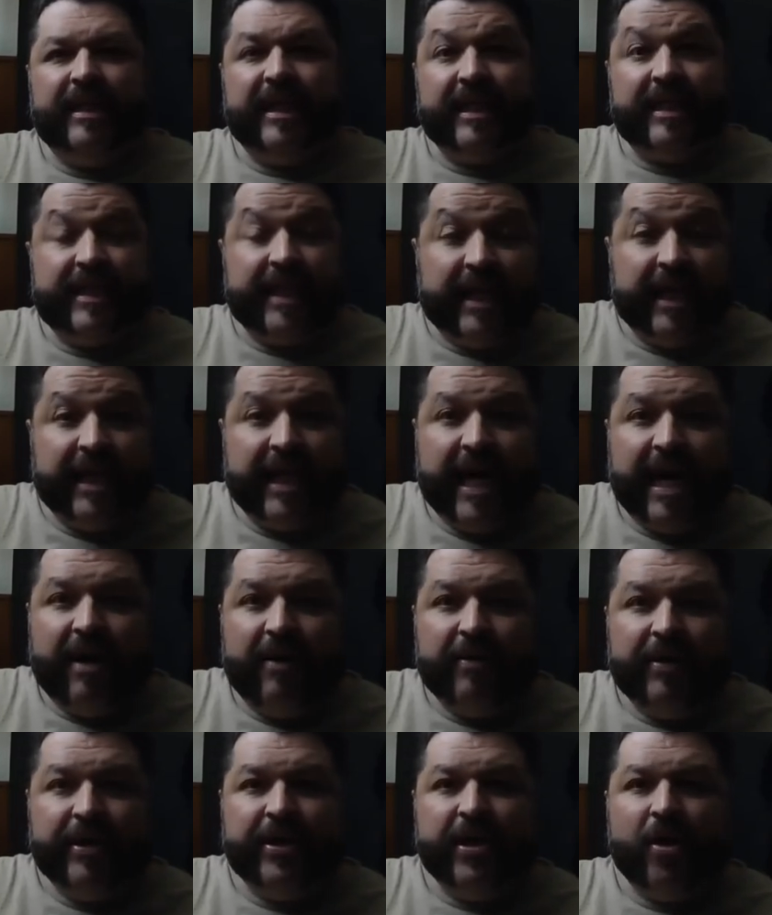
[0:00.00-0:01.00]
the thug
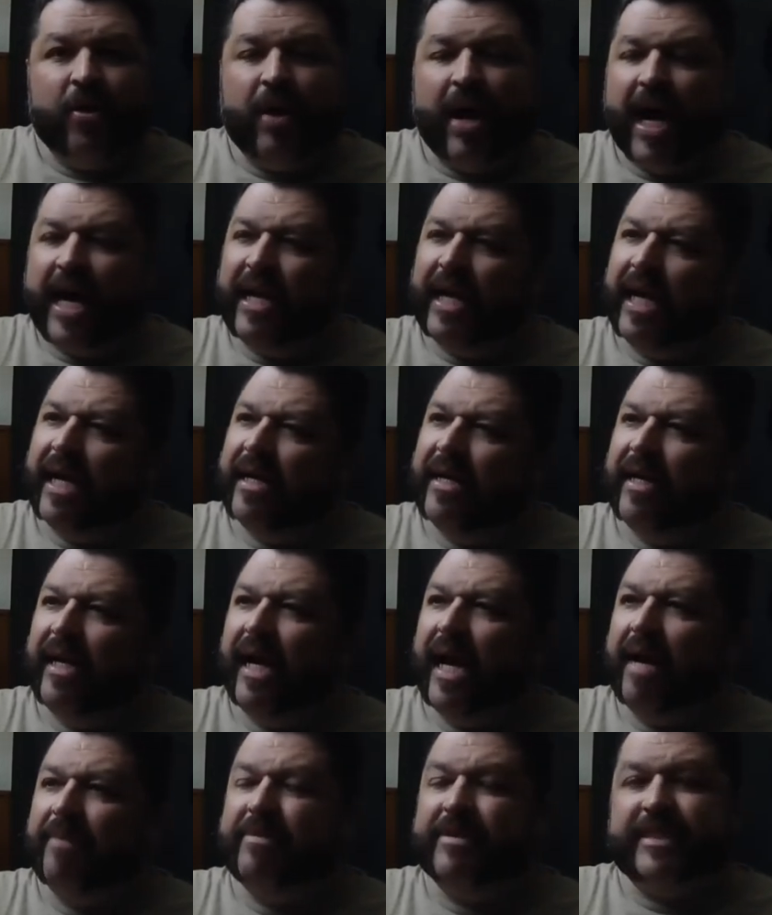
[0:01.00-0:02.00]
out, you know. I
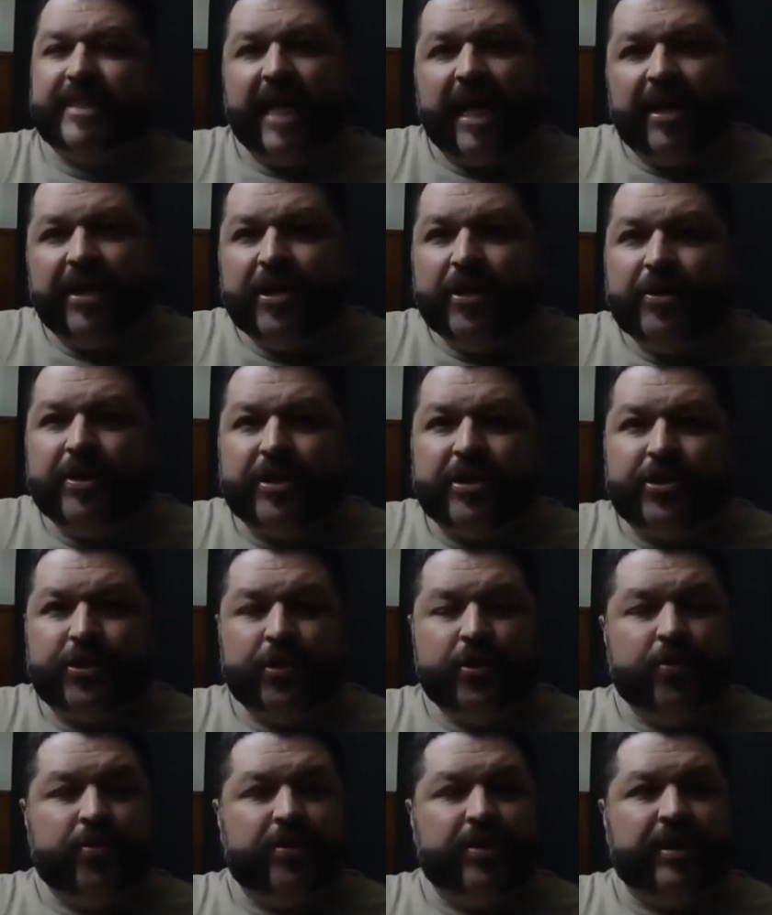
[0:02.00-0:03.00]
I'm just telling you the
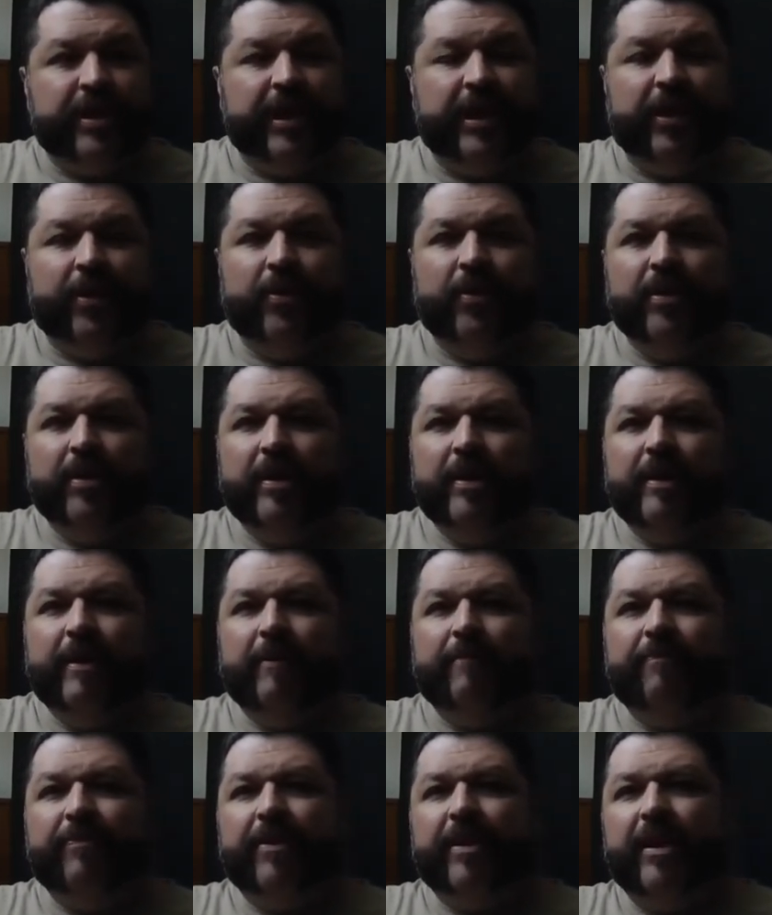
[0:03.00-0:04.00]
truth, you know.
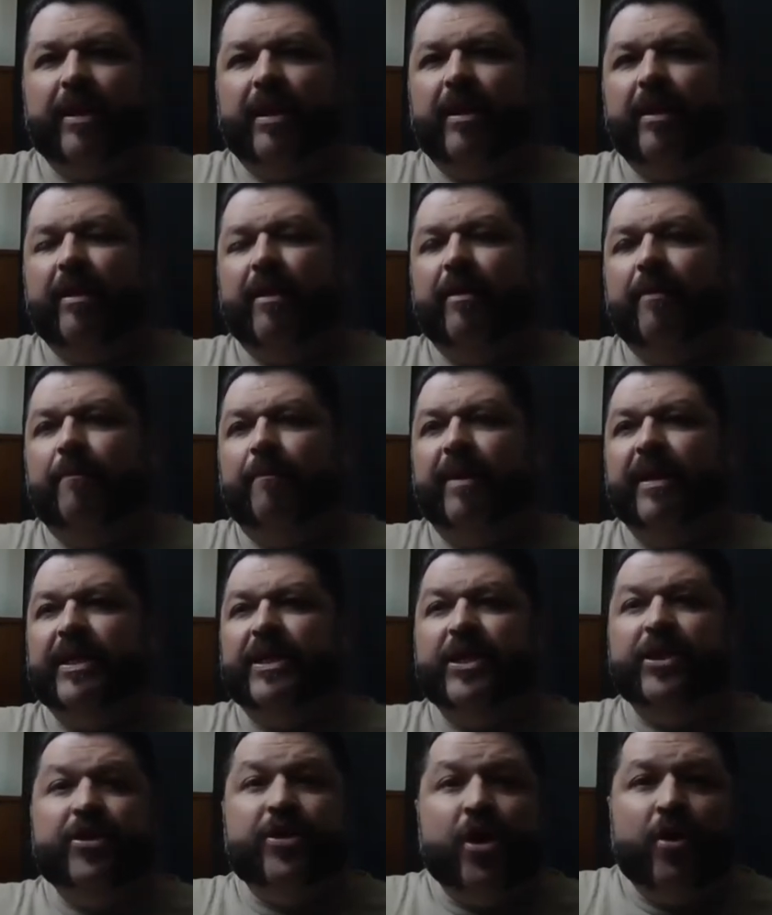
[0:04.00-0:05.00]
But
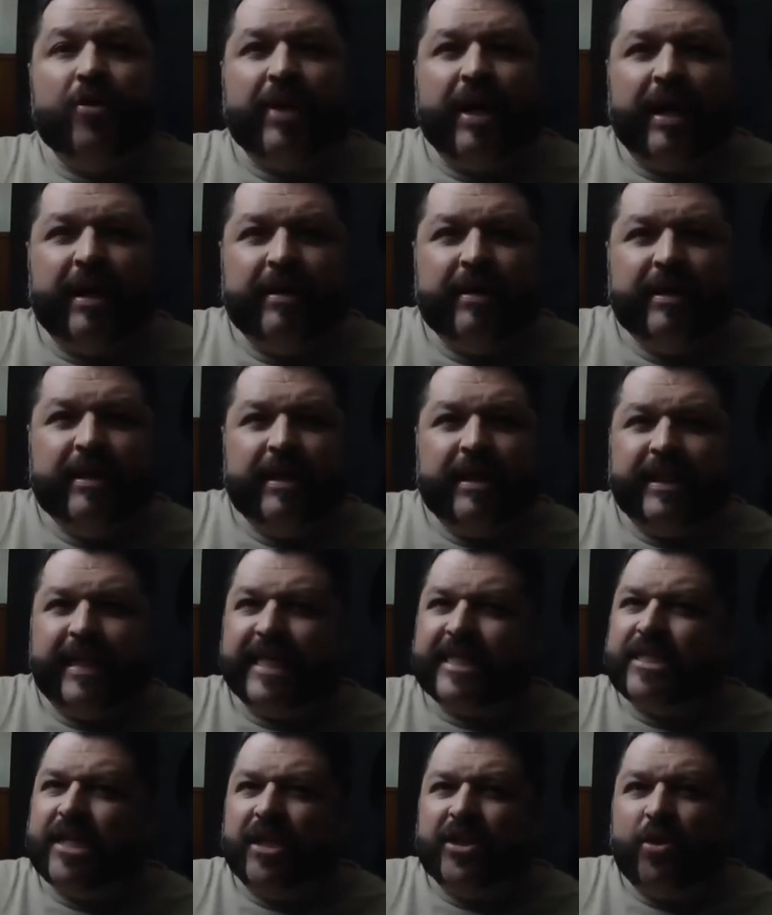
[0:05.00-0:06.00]
do you know that
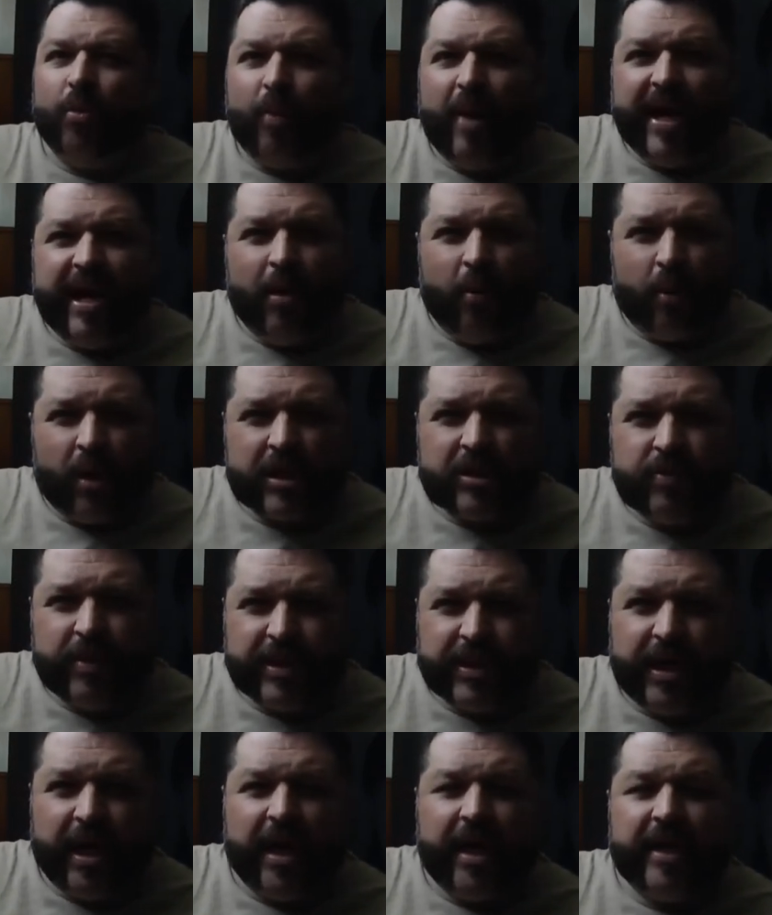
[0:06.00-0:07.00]
that's not the way it works
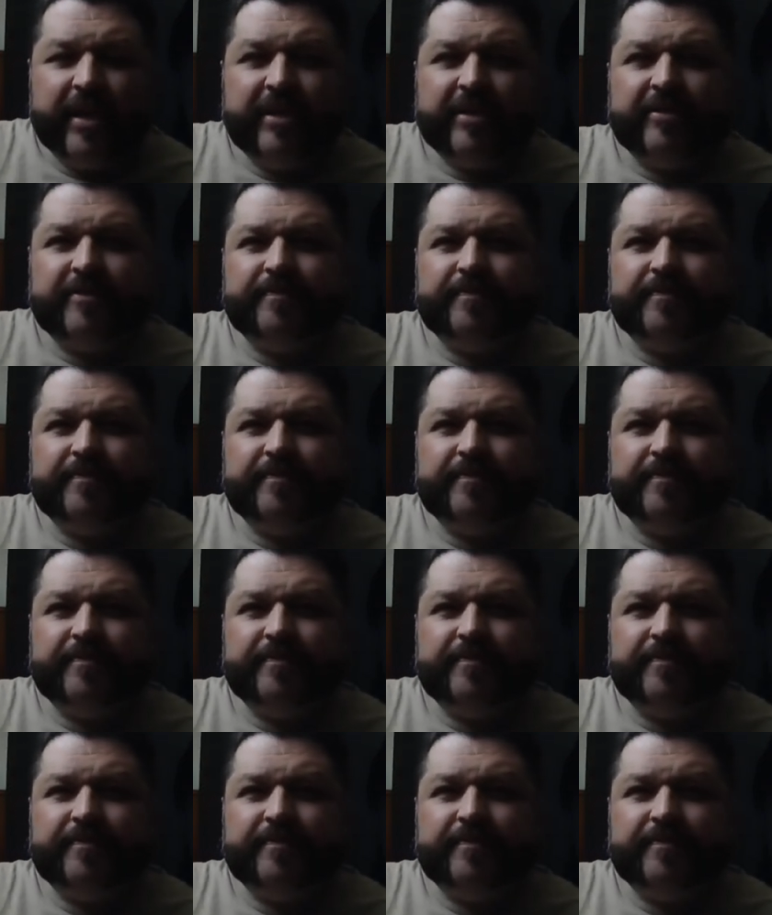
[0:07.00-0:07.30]
with God?